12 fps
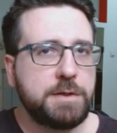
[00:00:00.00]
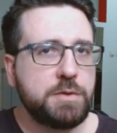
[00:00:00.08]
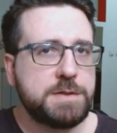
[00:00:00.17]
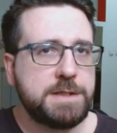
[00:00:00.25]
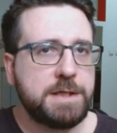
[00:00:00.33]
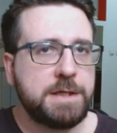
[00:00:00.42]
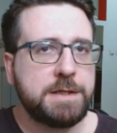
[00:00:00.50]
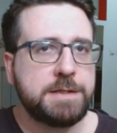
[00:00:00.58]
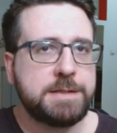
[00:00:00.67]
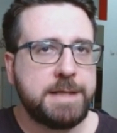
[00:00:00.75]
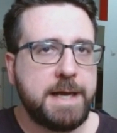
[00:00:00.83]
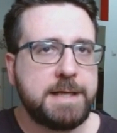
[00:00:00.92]
using
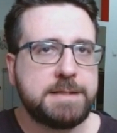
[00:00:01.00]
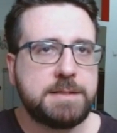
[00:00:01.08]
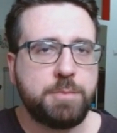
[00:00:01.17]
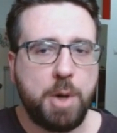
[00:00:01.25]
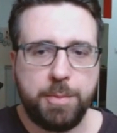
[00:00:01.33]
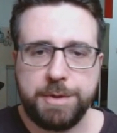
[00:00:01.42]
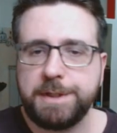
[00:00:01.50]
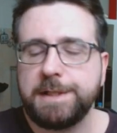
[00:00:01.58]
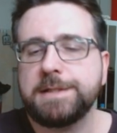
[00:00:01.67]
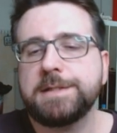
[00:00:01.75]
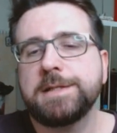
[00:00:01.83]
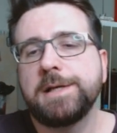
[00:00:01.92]
Sass
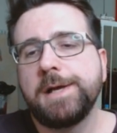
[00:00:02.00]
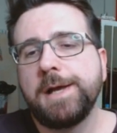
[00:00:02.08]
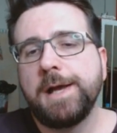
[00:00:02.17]
properties.